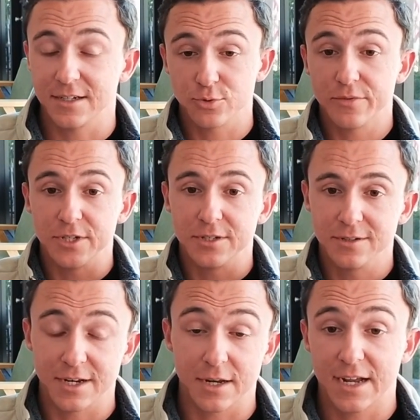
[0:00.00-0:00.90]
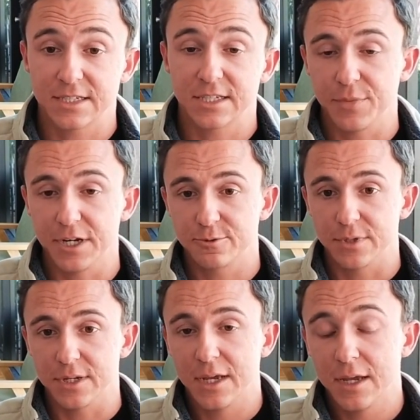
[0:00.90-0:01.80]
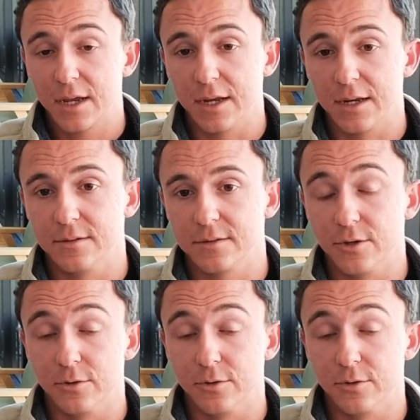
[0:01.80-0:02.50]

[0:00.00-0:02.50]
driven like asset management and,